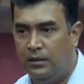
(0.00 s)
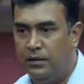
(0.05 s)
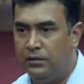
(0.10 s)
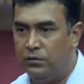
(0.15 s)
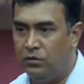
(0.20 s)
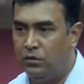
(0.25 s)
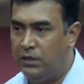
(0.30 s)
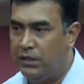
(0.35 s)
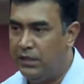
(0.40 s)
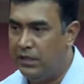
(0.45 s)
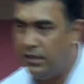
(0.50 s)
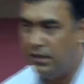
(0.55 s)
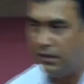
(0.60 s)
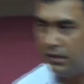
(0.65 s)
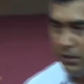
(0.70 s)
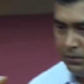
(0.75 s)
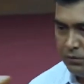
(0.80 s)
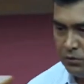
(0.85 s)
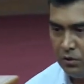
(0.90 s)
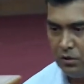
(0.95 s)
So, DNA
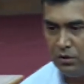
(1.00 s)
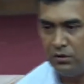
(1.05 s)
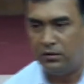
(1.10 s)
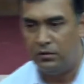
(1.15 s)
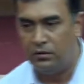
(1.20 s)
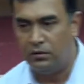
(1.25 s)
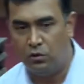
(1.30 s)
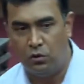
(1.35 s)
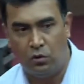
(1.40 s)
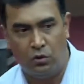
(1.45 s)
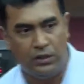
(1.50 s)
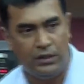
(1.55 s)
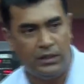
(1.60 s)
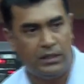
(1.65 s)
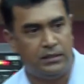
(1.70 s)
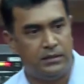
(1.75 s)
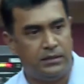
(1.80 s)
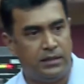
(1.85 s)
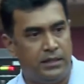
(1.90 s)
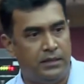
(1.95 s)
keeps on growing
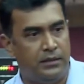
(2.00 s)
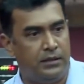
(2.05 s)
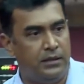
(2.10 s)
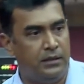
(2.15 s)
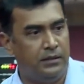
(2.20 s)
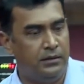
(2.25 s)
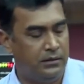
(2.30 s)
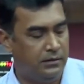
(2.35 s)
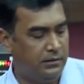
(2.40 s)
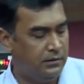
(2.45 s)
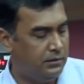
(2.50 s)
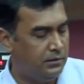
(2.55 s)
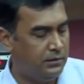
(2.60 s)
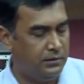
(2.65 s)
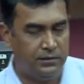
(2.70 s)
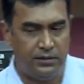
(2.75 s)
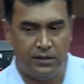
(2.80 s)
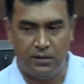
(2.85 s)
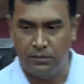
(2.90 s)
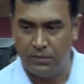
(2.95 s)
inside the
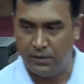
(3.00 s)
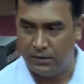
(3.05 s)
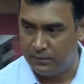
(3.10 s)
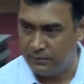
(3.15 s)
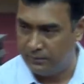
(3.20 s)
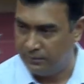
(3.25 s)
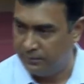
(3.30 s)
chamber